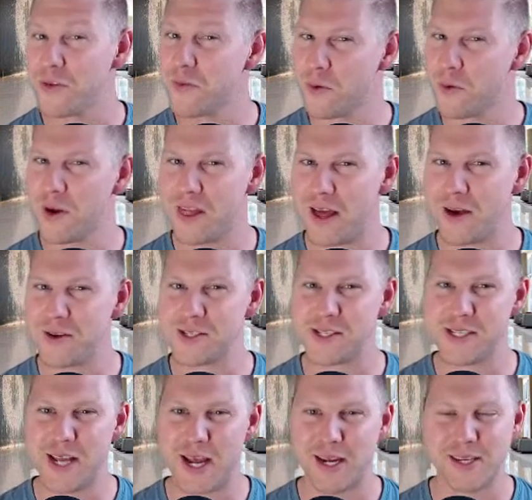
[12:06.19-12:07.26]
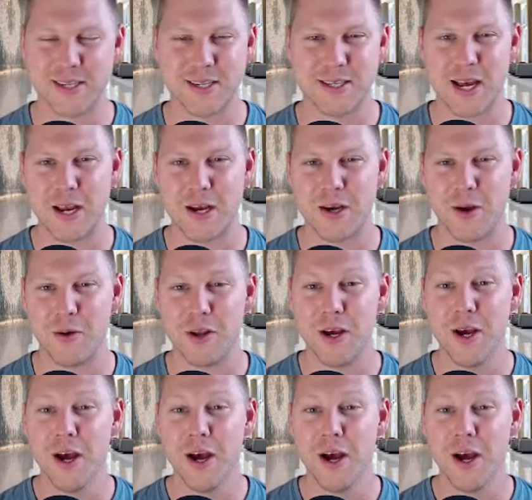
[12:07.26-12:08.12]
40,000 stake to Titan Node,